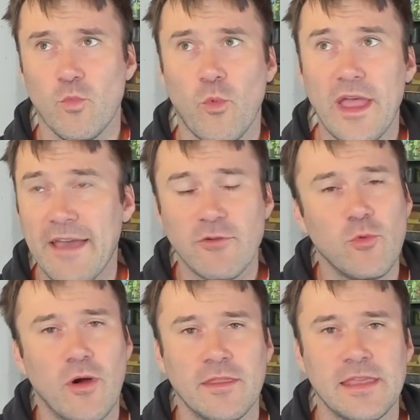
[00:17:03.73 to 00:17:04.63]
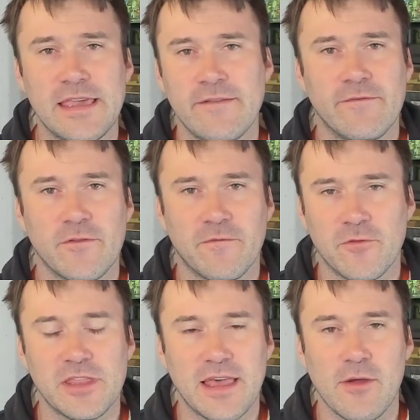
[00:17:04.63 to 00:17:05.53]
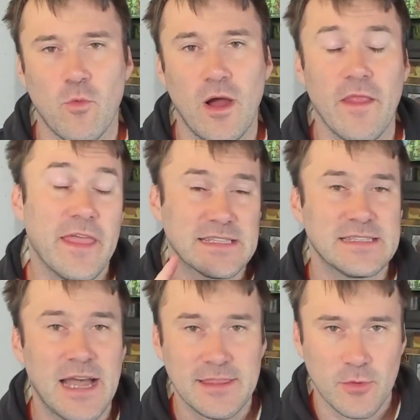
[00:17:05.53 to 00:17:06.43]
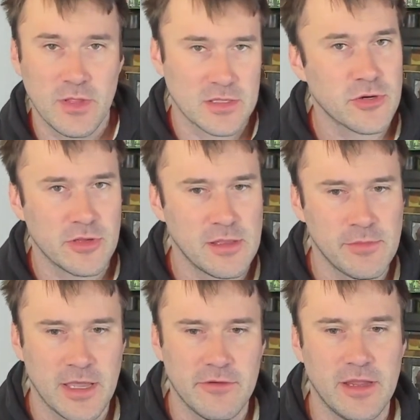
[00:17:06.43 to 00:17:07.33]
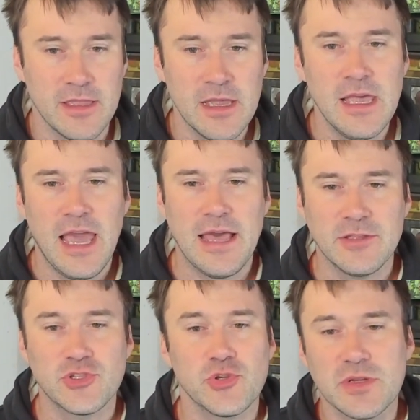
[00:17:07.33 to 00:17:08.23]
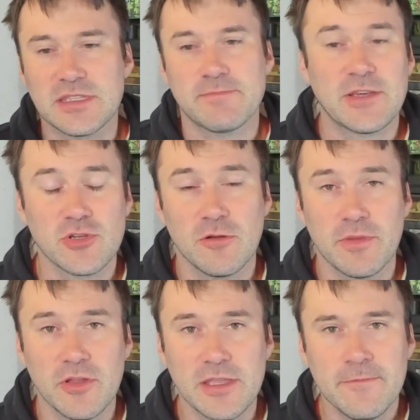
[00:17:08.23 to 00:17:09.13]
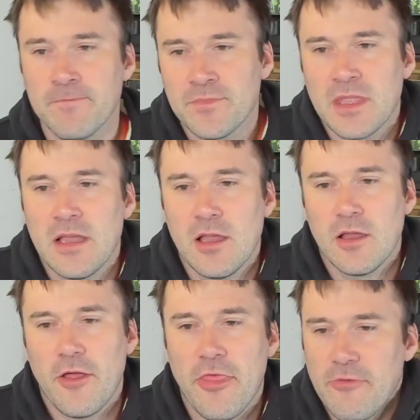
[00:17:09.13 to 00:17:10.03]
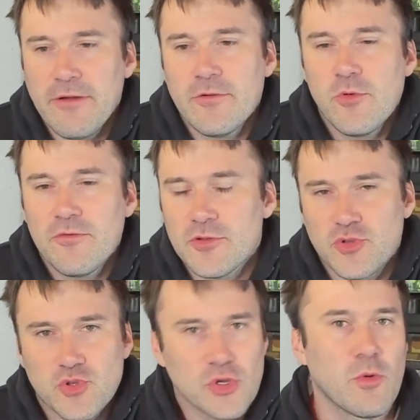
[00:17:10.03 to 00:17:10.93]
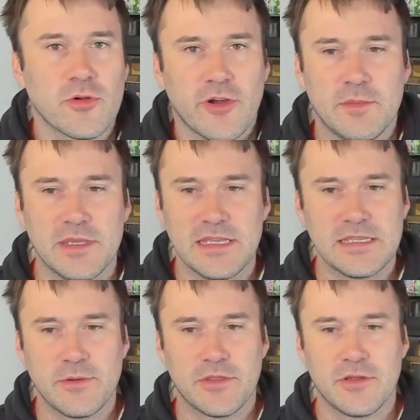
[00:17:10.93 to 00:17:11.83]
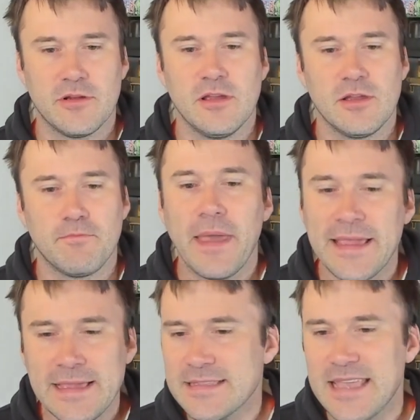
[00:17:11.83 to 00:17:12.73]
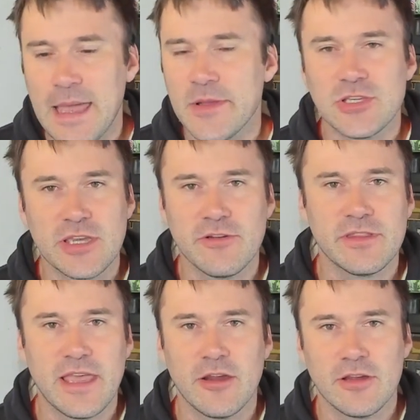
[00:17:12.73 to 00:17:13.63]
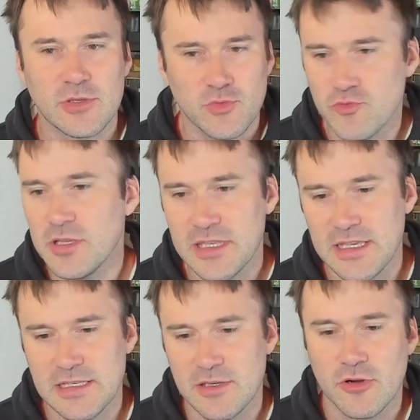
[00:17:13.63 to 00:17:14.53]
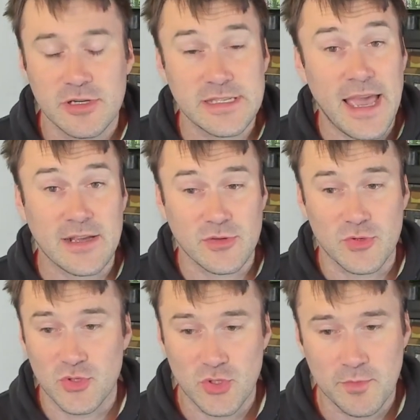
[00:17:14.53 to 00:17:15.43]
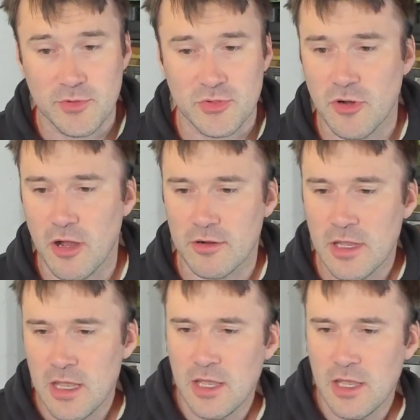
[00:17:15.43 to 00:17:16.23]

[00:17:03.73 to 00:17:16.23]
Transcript: whatever one in for free that I want, that's not the one that's currently in play, right? And then do its special ability. Threat removal is so incredibly easy with her. Pinging damage here and there is really easy. Her attacks are super strong.